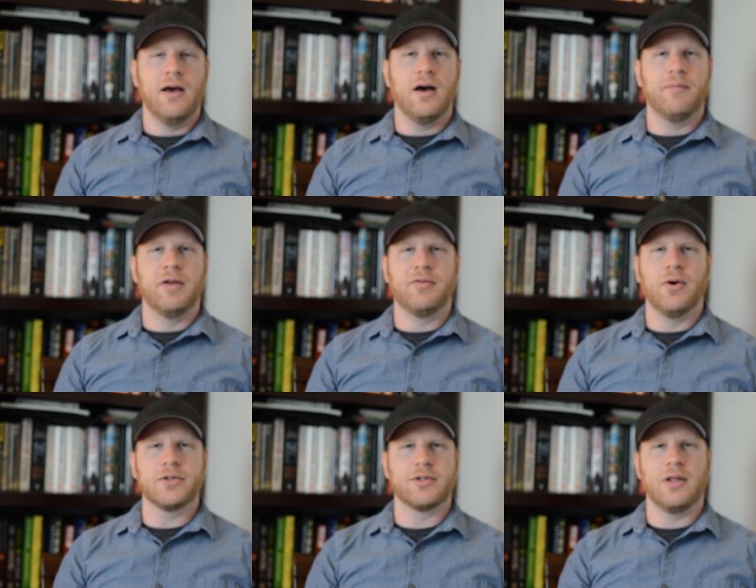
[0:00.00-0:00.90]
Um, if
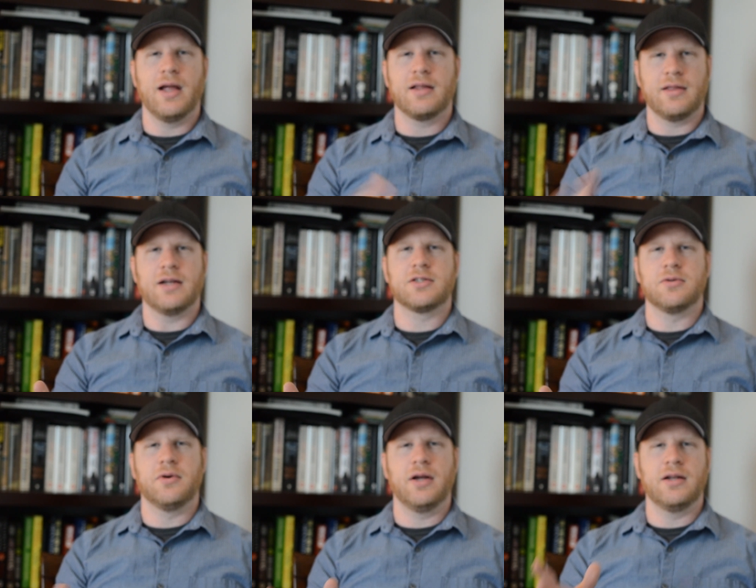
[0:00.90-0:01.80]
you also like that
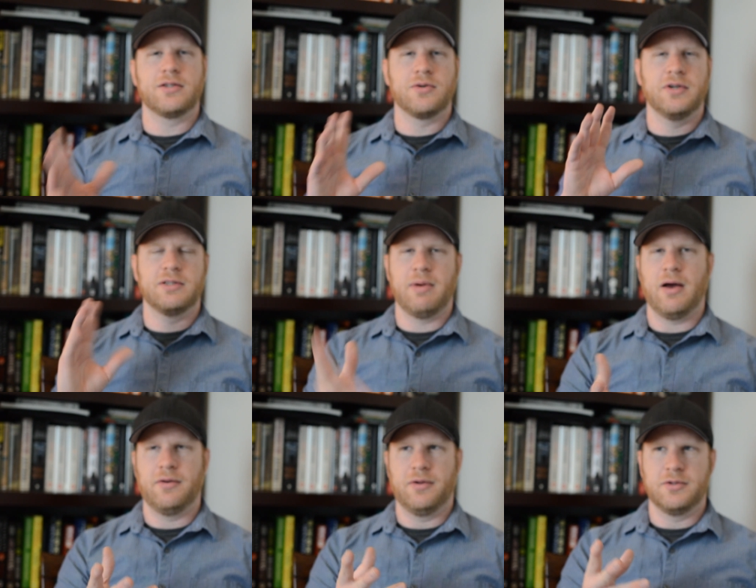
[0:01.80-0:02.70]
story and stories
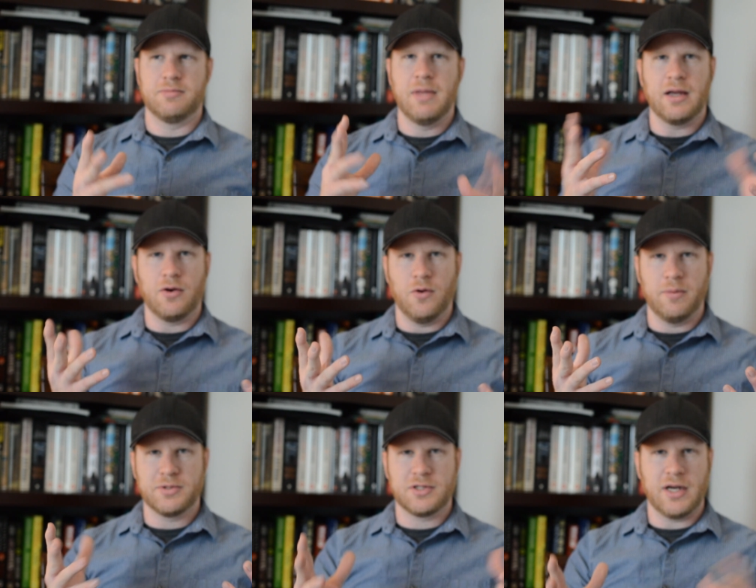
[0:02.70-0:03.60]
about those
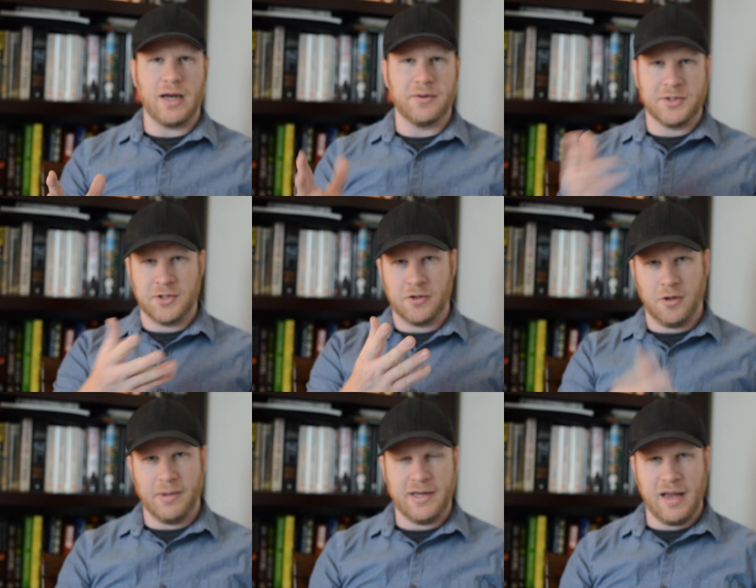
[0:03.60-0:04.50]
megacorps, check out The
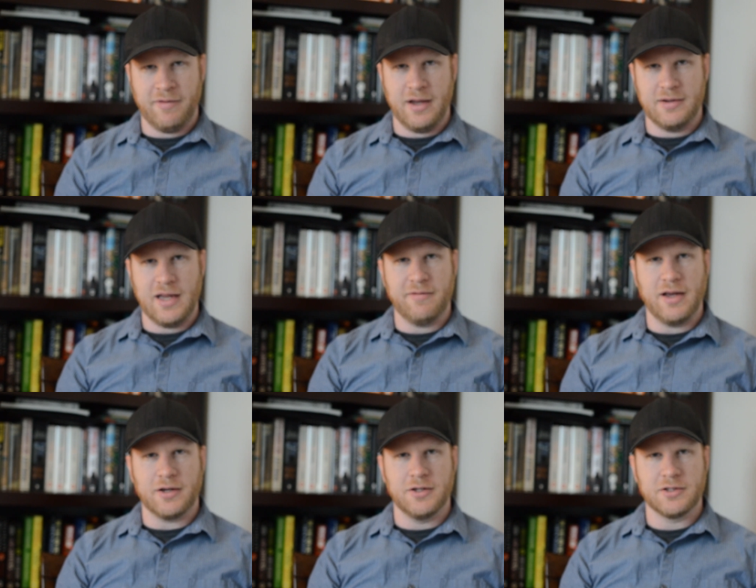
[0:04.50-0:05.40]
Circle by Dave, Dave
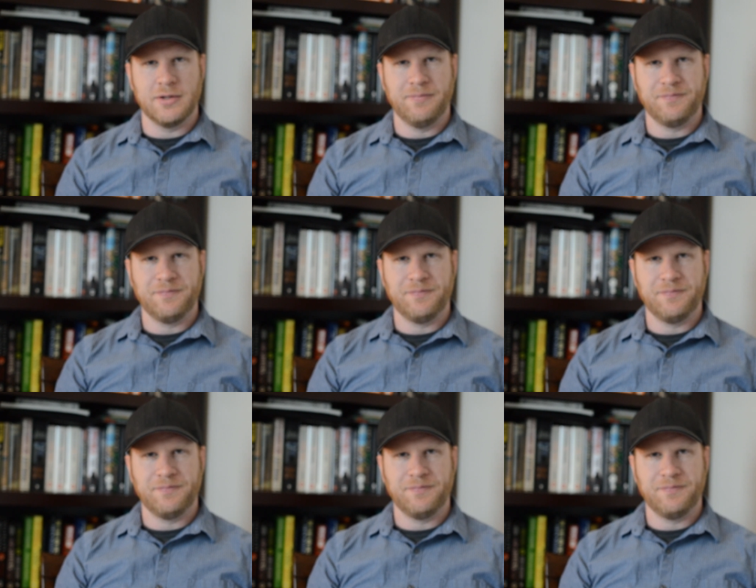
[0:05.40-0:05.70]
Eggers.